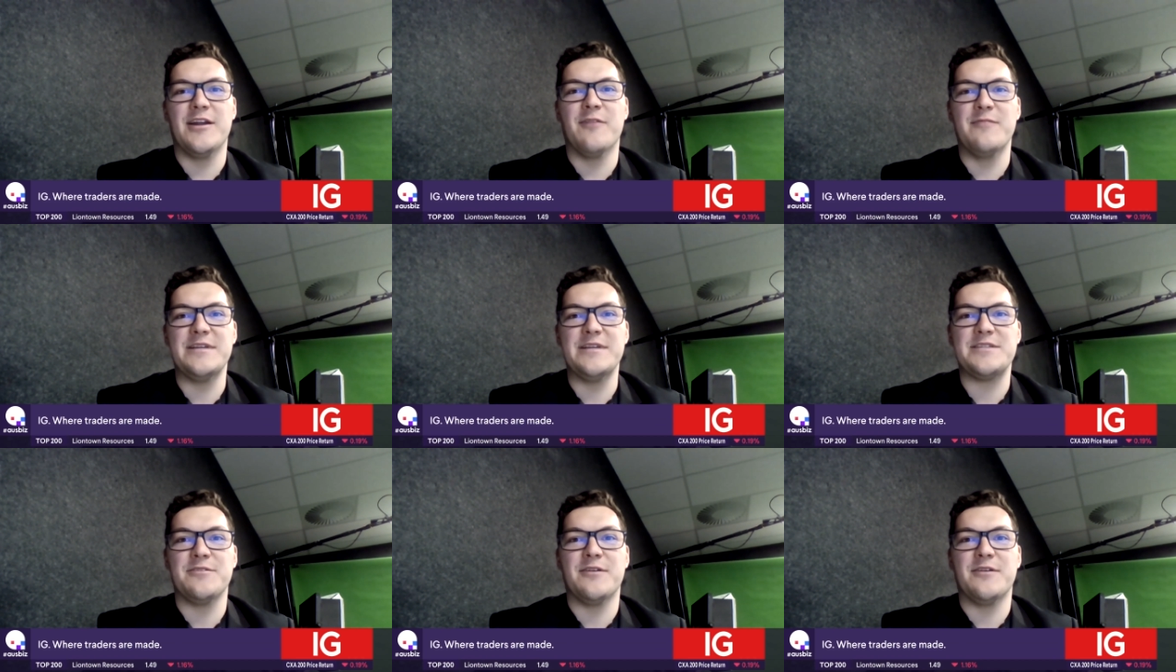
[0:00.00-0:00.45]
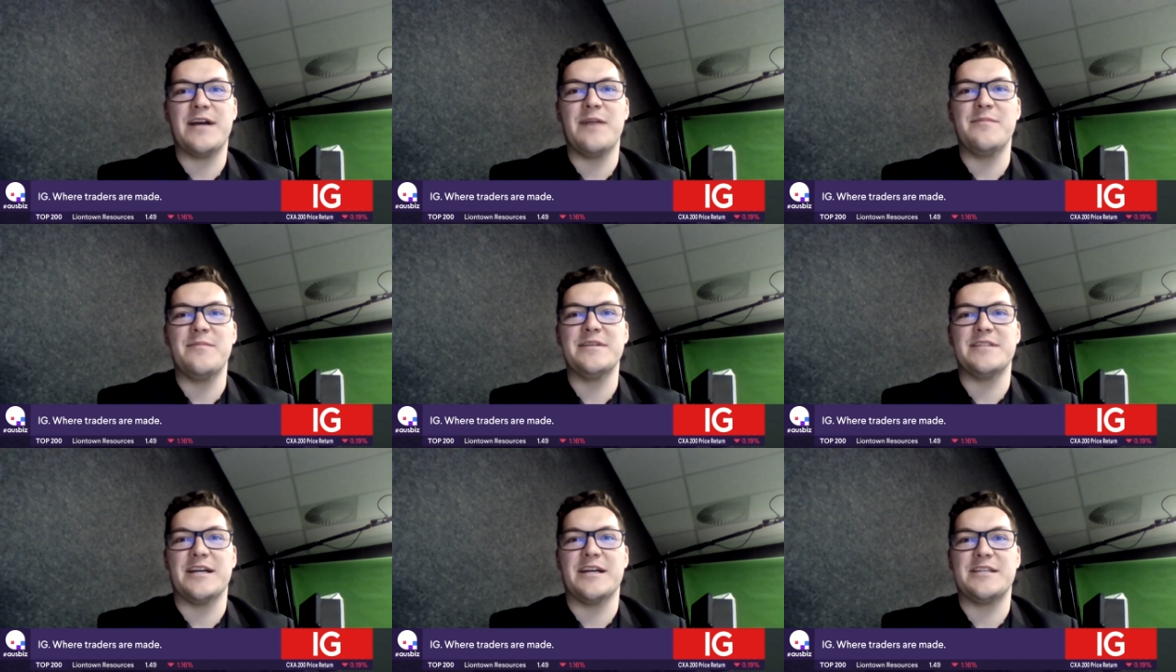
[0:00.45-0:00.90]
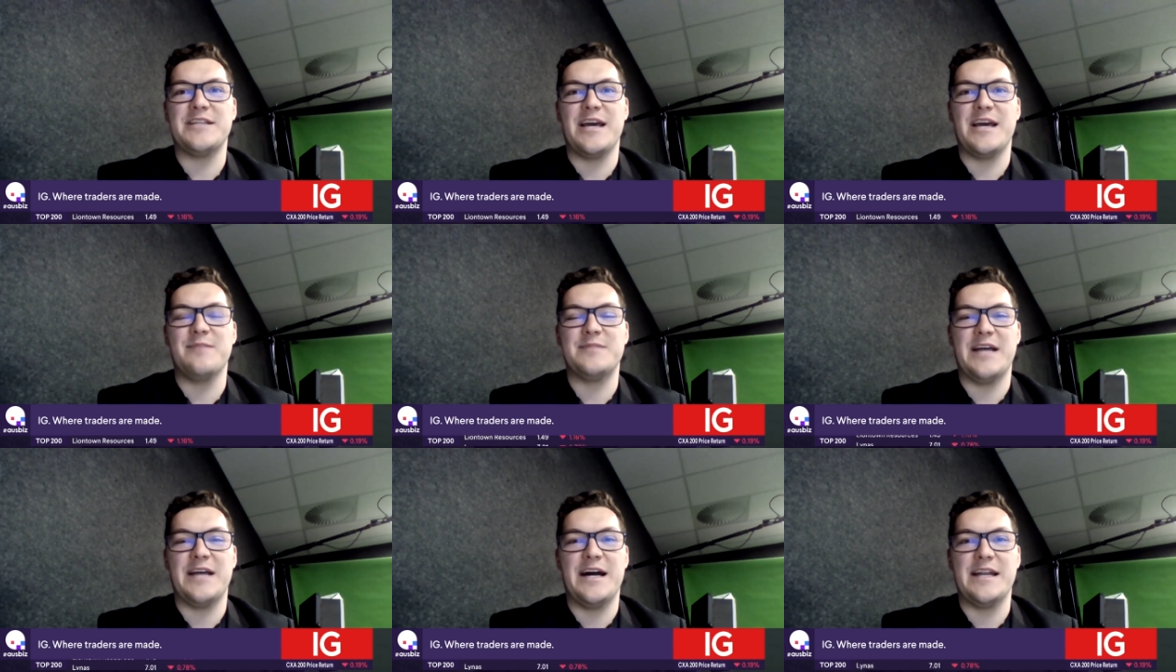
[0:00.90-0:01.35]
you know, we saw companies like
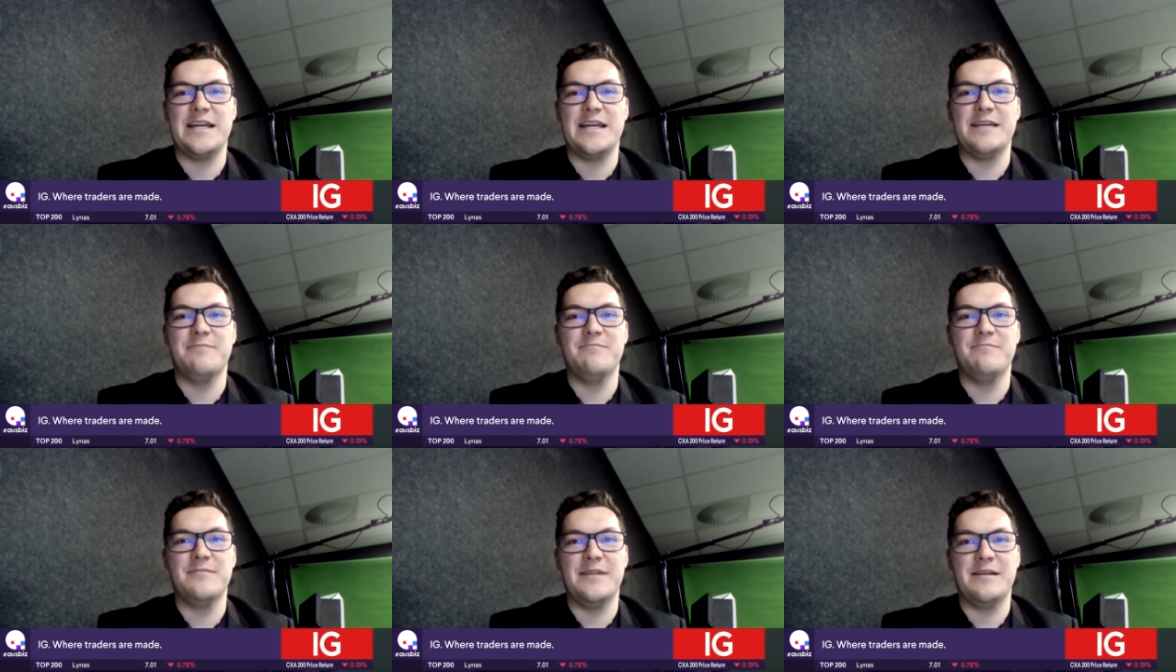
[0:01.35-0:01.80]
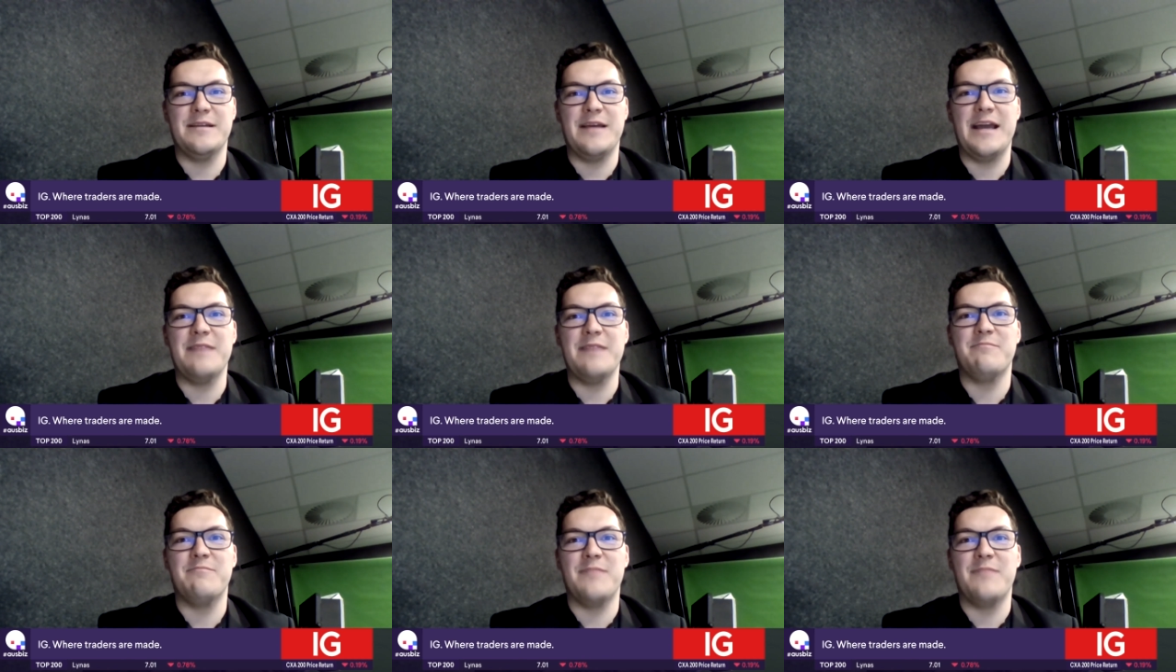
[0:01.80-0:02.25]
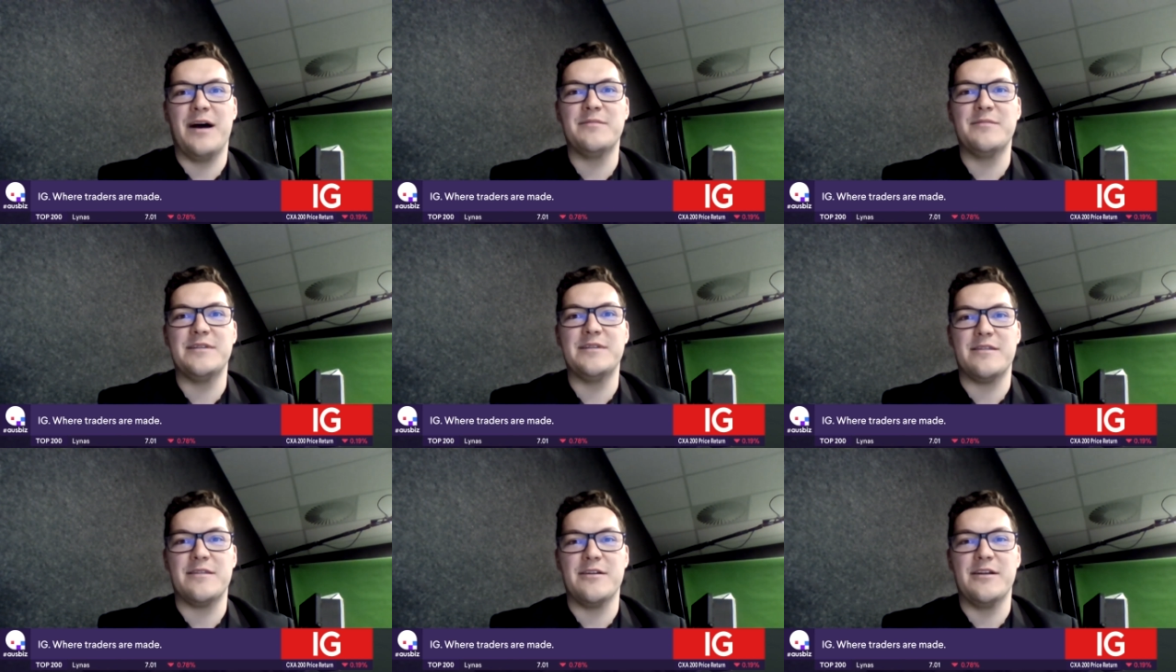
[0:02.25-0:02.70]
James Hardie hit
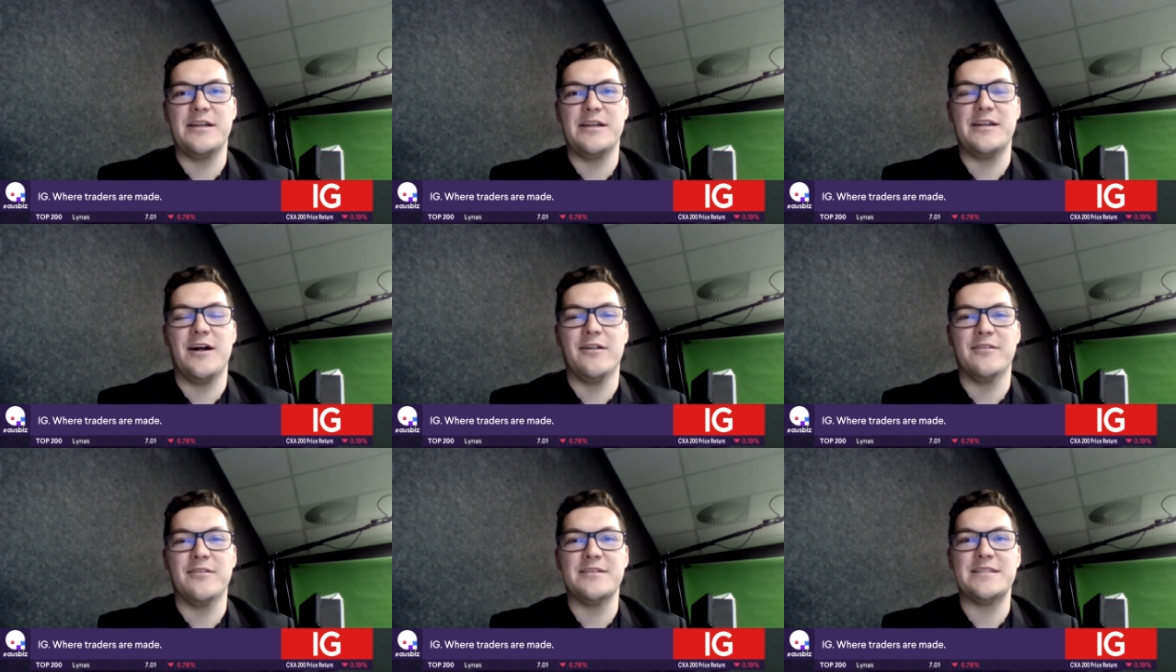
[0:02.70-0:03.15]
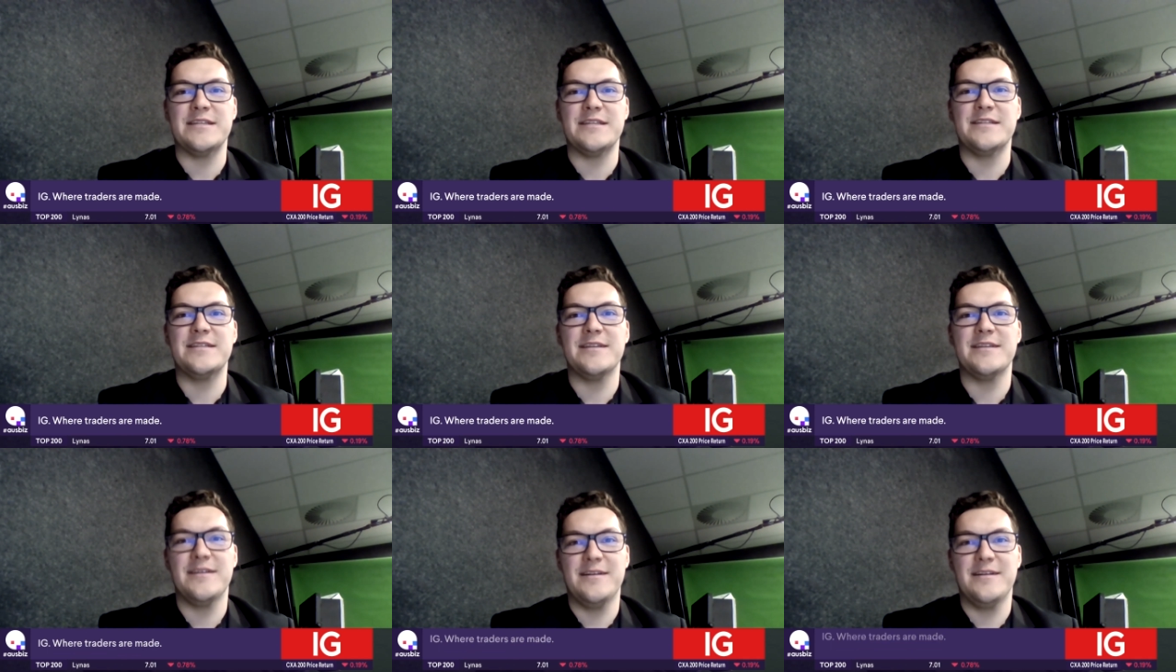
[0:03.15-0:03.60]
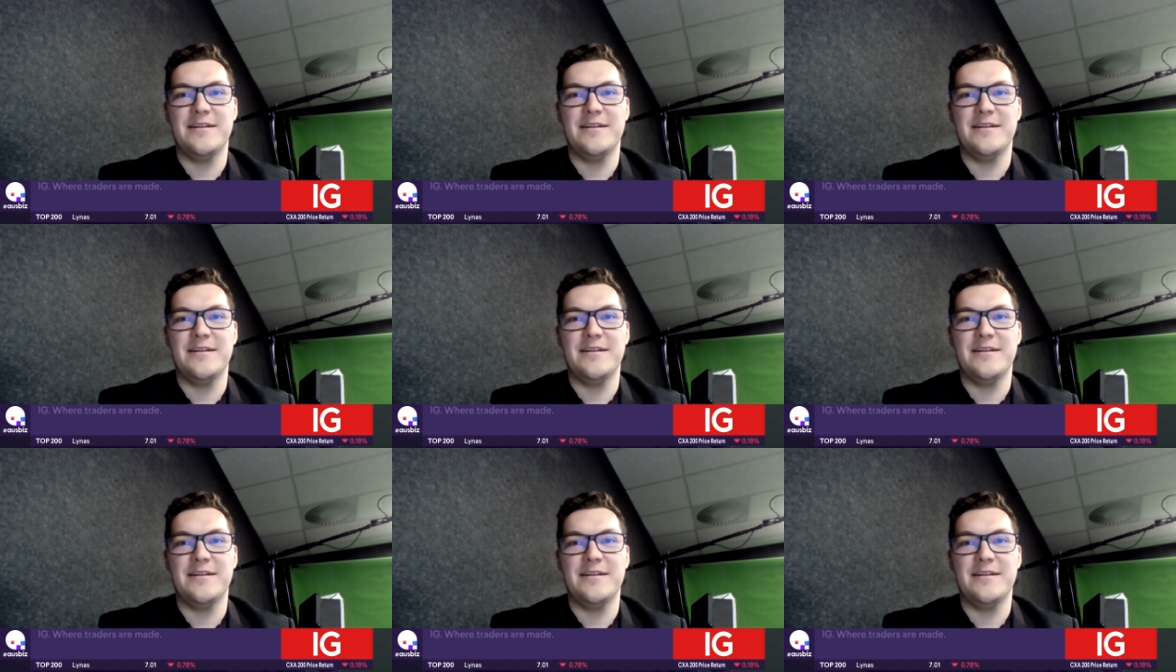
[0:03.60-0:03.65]
under thirty dollars and